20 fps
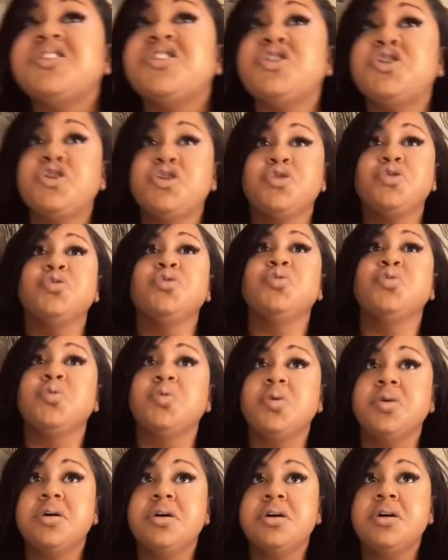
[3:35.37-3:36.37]
to
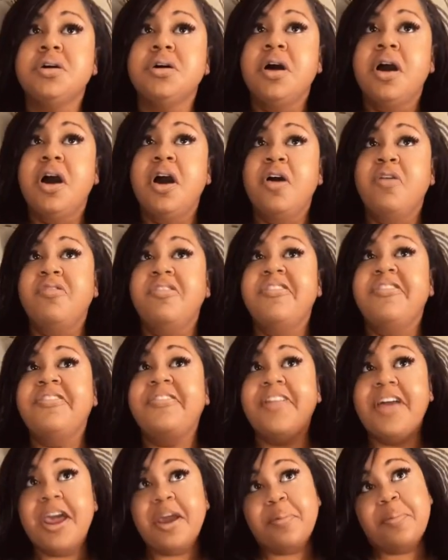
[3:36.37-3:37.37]

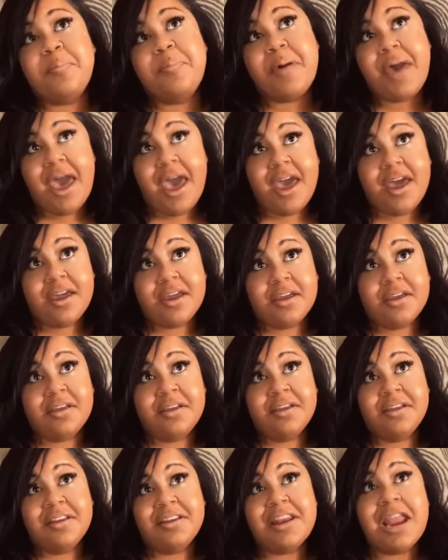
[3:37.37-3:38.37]
reflect back,
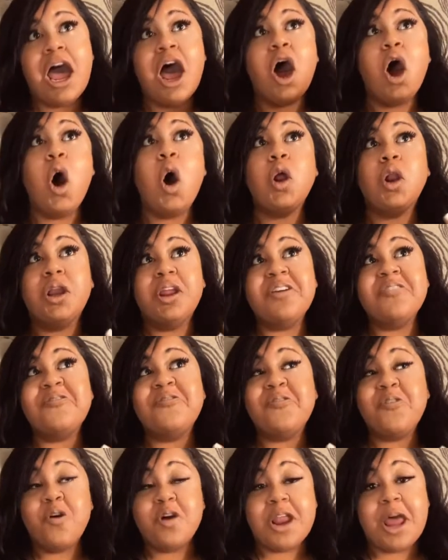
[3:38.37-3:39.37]
not only
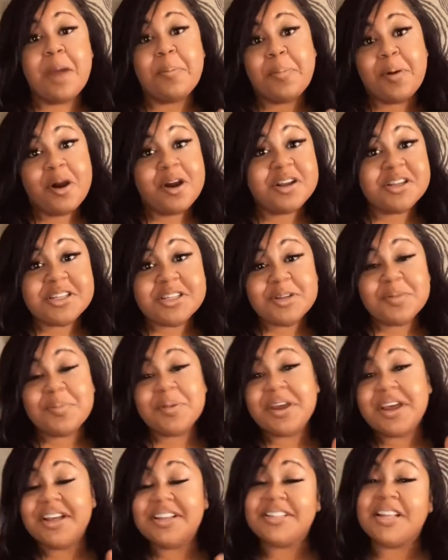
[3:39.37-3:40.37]
for that person,
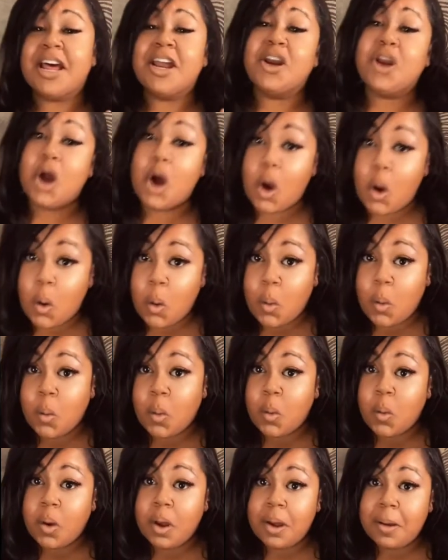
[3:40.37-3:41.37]
because I know
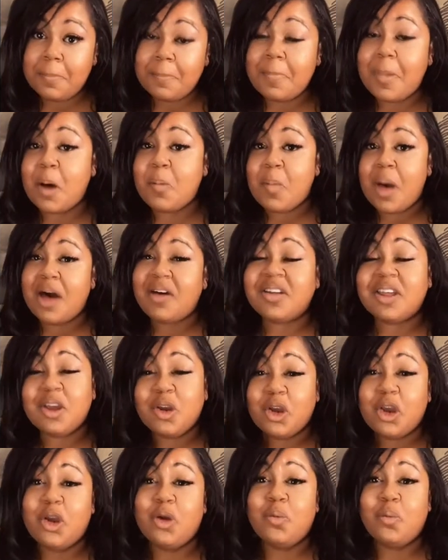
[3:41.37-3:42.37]
my mouth can
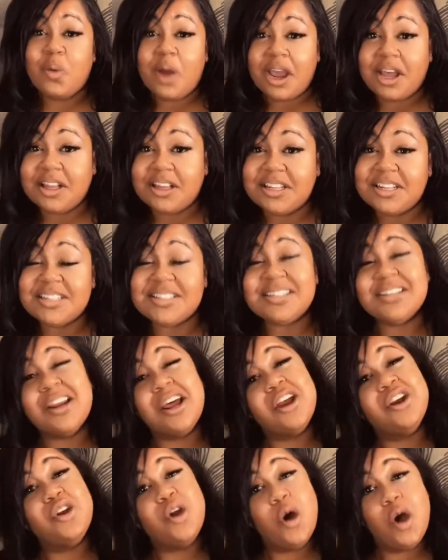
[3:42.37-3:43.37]
get reckless and
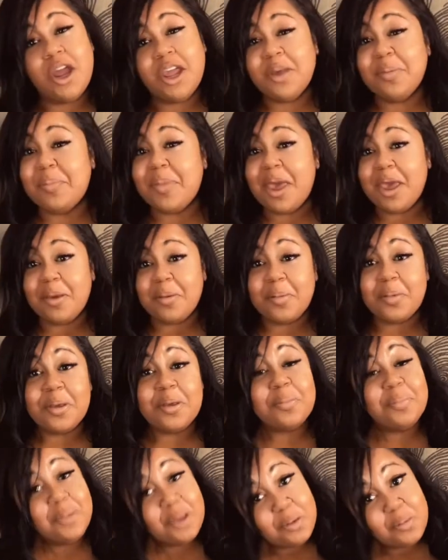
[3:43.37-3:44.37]
I know I can make
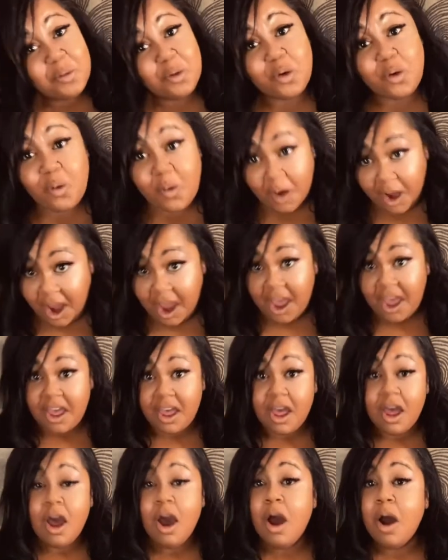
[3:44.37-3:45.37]
people cry
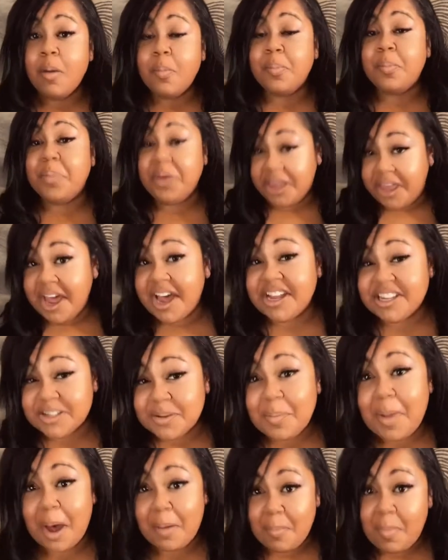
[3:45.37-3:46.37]
because of
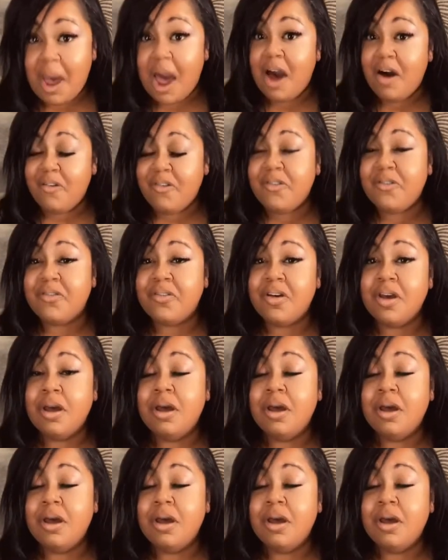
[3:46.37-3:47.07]
my mouth.